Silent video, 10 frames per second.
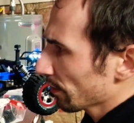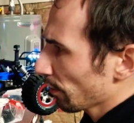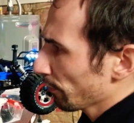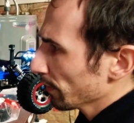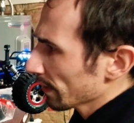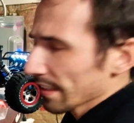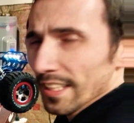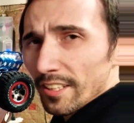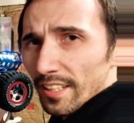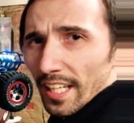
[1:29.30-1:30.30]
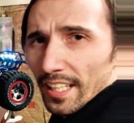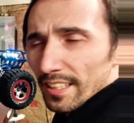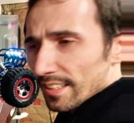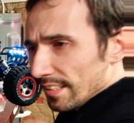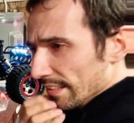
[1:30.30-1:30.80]
So if you can hear
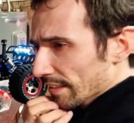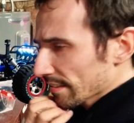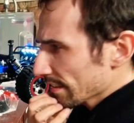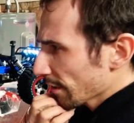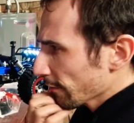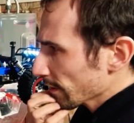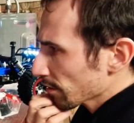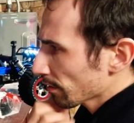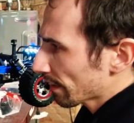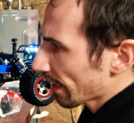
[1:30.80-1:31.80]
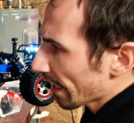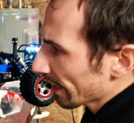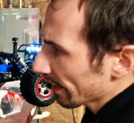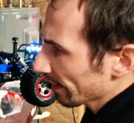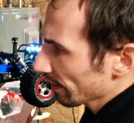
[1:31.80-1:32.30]
that, there's a difference between
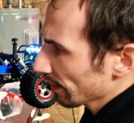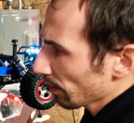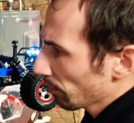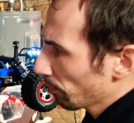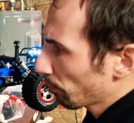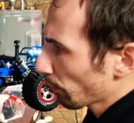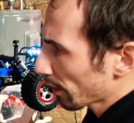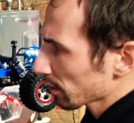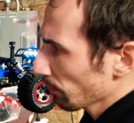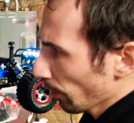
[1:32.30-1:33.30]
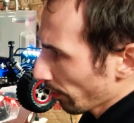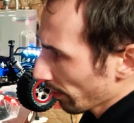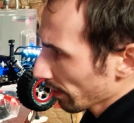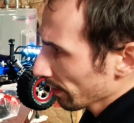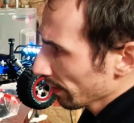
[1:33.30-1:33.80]
that and the brush motor.